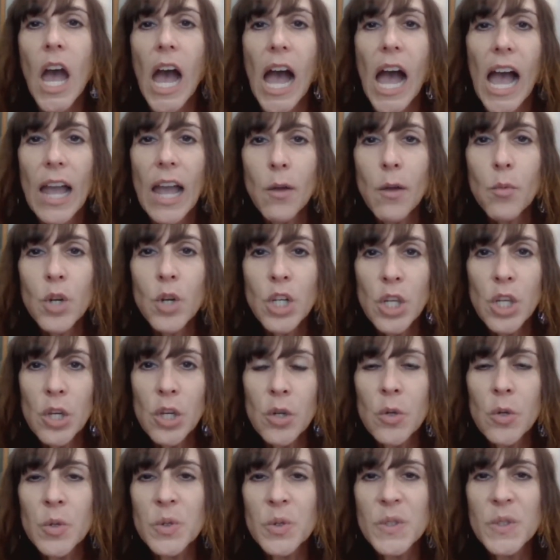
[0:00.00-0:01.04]
I would
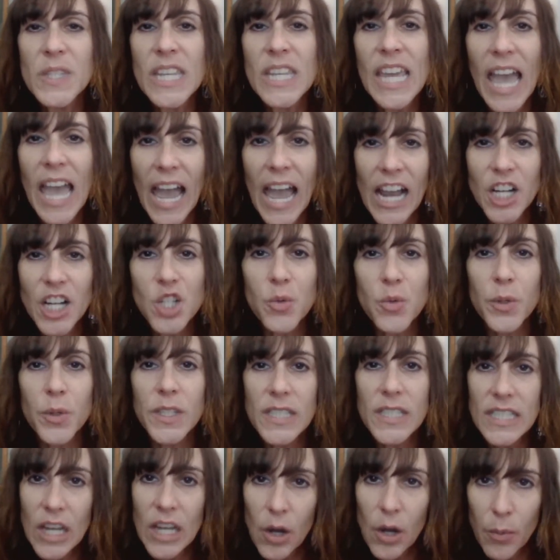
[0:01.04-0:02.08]
use the actual
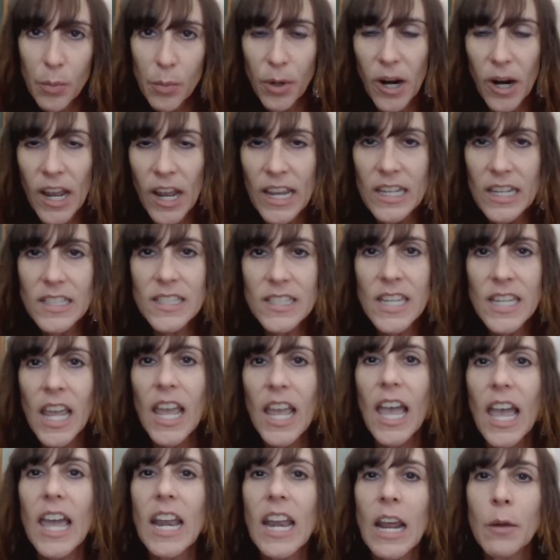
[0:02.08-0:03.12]
sale price
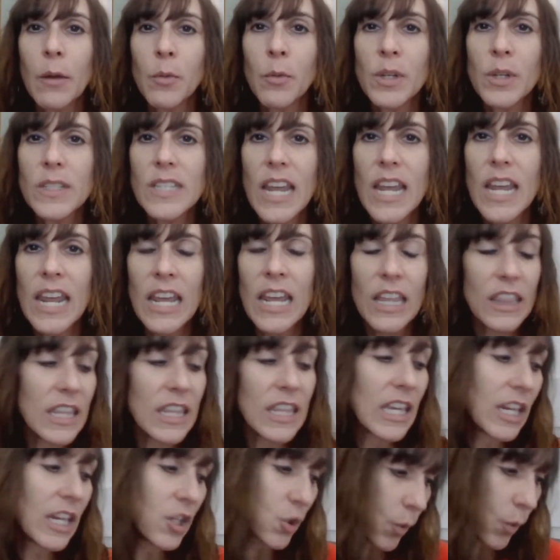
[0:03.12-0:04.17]
and I would take
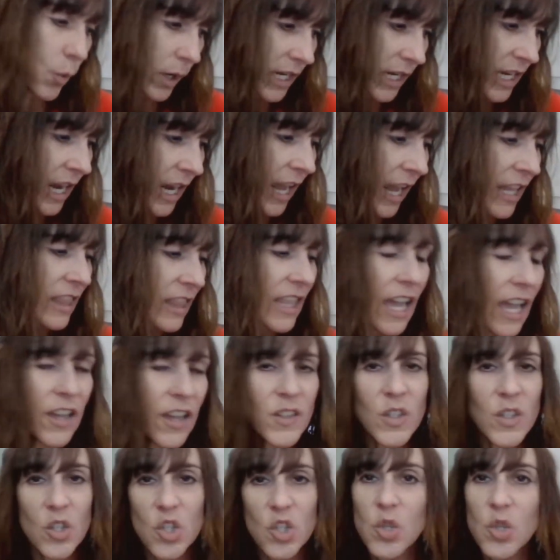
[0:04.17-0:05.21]
the
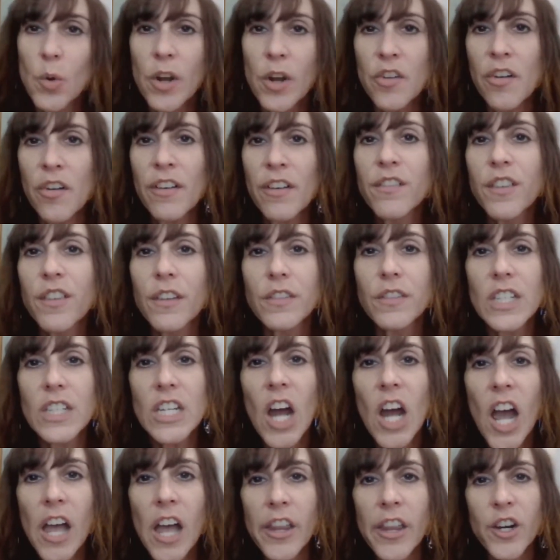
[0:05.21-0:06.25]

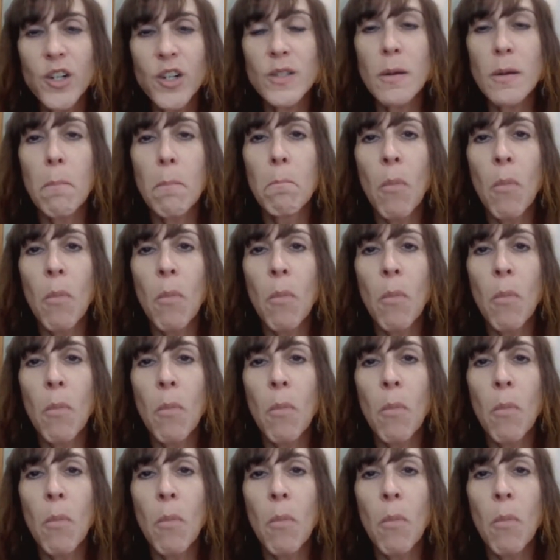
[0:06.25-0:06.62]
$29,250,